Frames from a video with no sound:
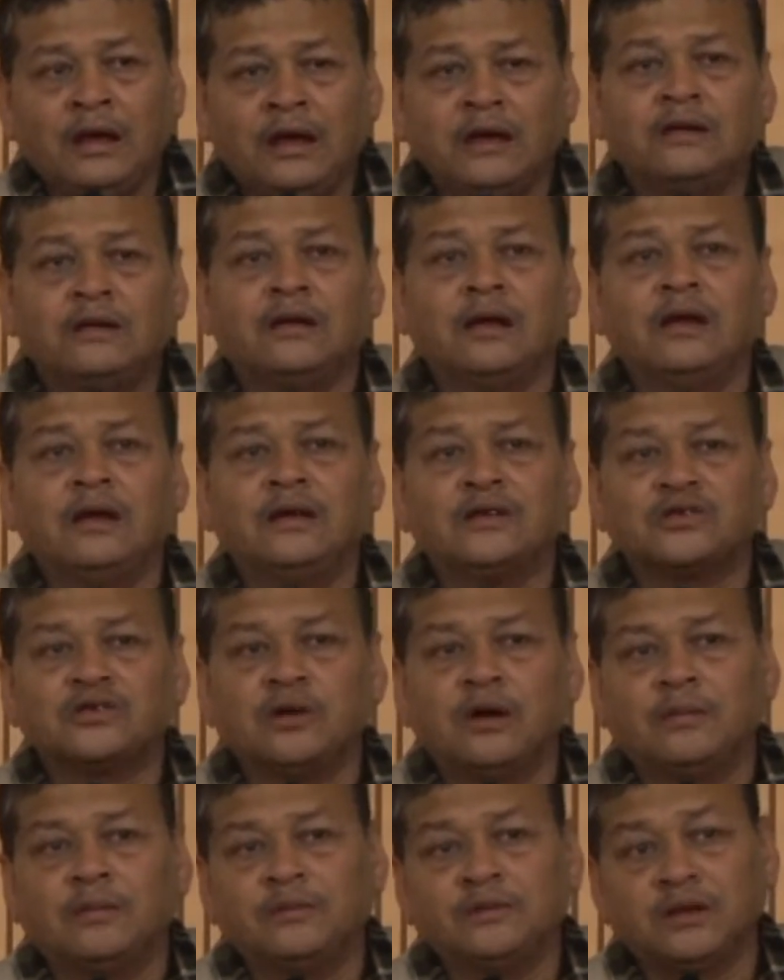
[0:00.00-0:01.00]
'89, it
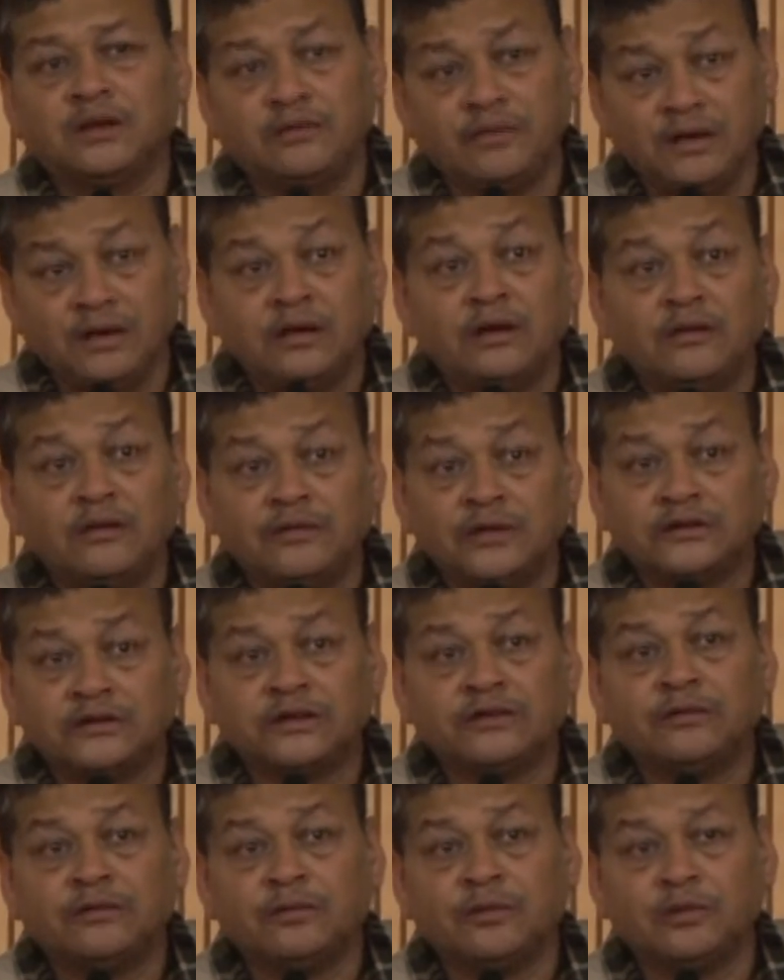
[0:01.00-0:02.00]
so happened that we did a
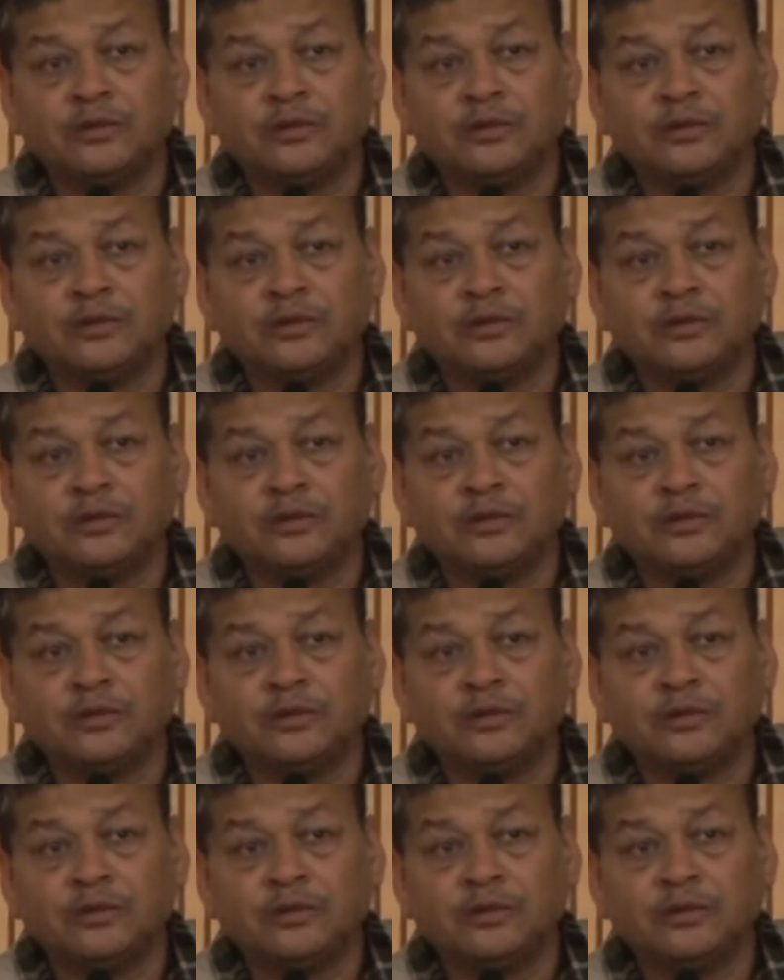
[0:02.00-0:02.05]
first ever